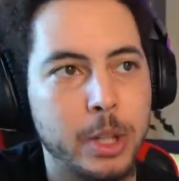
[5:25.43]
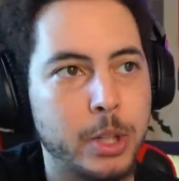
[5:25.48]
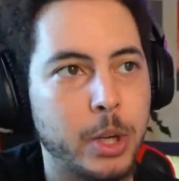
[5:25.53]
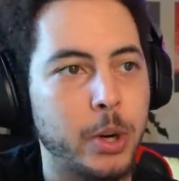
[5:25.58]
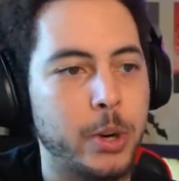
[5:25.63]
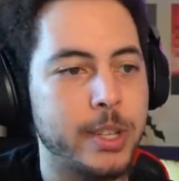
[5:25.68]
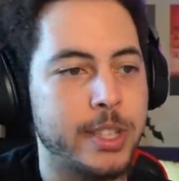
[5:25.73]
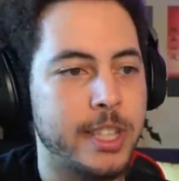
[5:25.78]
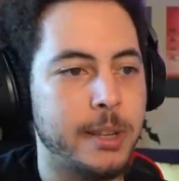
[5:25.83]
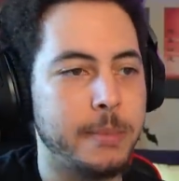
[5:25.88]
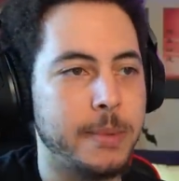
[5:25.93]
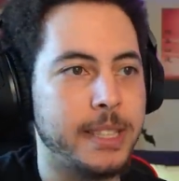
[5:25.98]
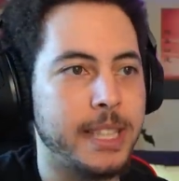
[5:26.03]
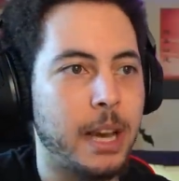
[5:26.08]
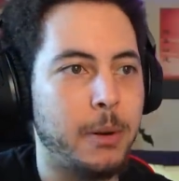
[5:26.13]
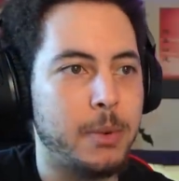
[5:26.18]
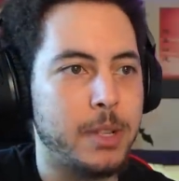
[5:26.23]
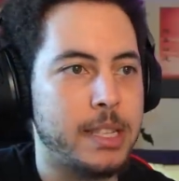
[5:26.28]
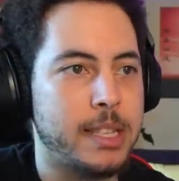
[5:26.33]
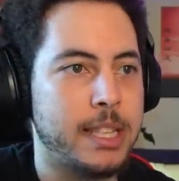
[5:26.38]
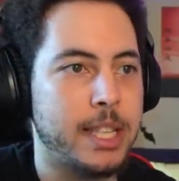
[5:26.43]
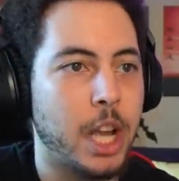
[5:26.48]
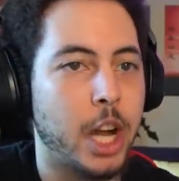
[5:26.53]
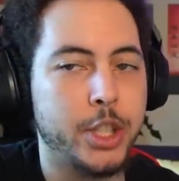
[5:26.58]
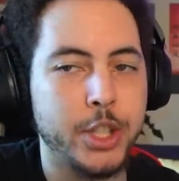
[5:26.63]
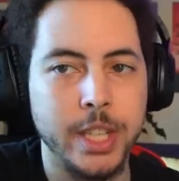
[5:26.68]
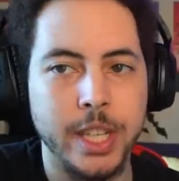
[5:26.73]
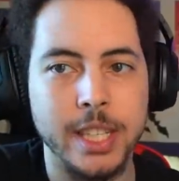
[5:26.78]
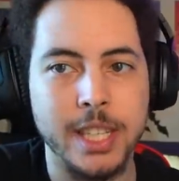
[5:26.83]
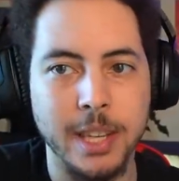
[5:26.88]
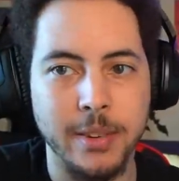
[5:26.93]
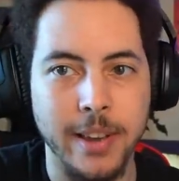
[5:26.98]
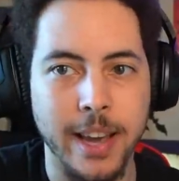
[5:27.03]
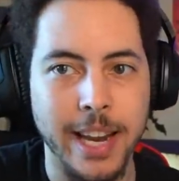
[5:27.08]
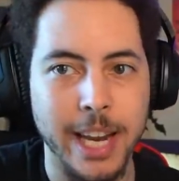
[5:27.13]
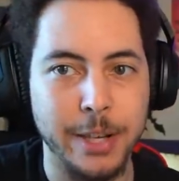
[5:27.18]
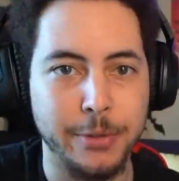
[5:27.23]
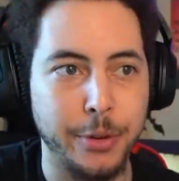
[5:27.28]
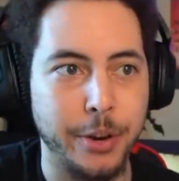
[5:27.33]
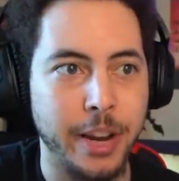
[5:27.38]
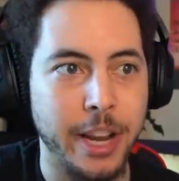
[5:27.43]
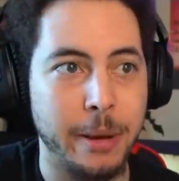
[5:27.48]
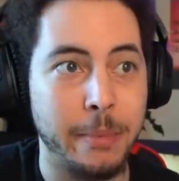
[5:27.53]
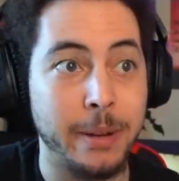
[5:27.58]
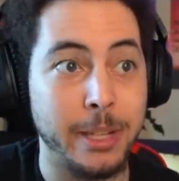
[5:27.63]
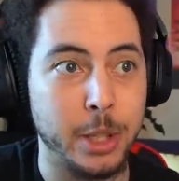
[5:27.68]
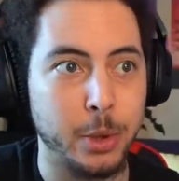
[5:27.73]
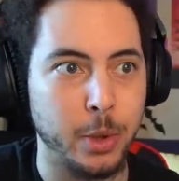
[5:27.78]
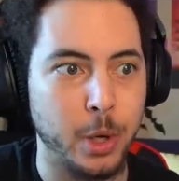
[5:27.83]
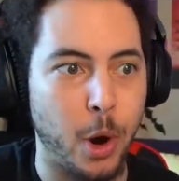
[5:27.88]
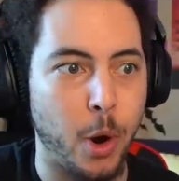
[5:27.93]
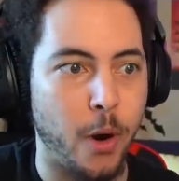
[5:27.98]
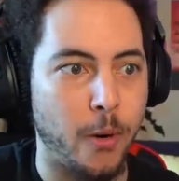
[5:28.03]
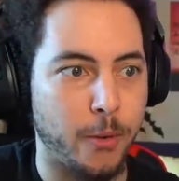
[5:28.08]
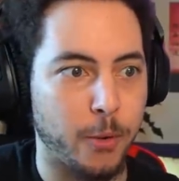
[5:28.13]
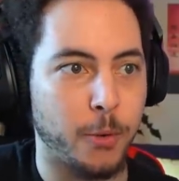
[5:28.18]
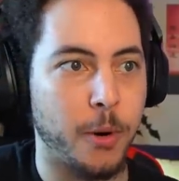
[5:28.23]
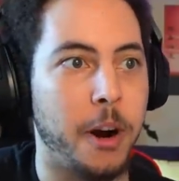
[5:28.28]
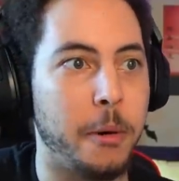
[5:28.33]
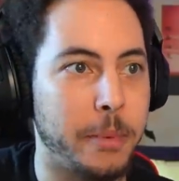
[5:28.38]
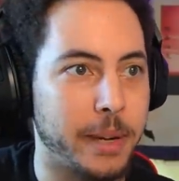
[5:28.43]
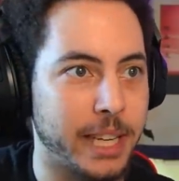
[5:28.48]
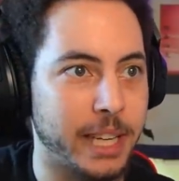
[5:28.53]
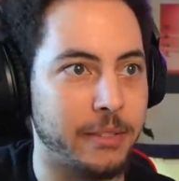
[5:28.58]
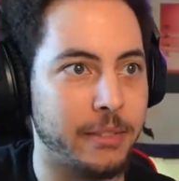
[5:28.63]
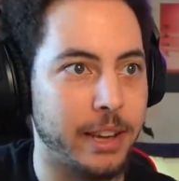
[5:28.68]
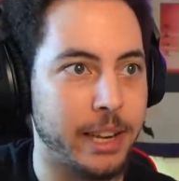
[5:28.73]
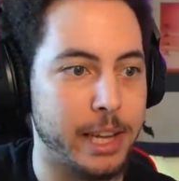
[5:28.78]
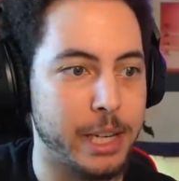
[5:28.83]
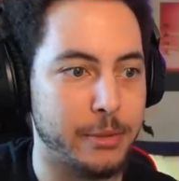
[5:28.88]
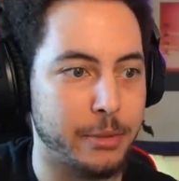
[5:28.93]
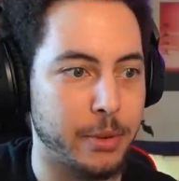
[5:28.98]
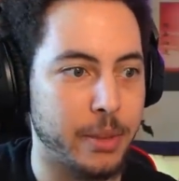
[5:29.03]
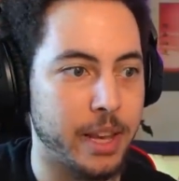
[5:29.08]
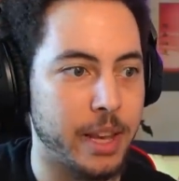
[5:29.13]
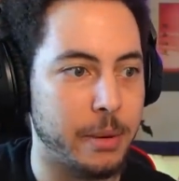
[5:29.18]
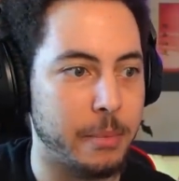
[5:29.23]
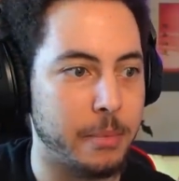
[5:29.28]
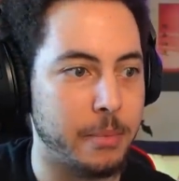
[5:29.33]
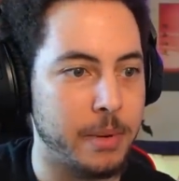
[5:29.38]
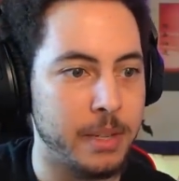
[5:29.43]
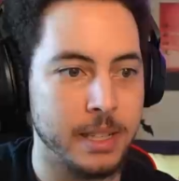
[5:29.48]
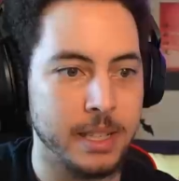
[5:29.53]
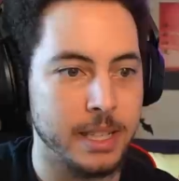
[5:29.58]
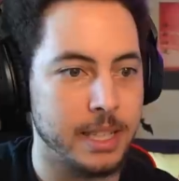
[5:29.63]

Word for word: to turn something that was such a disadvantage for him into an overwhelming advantage for them.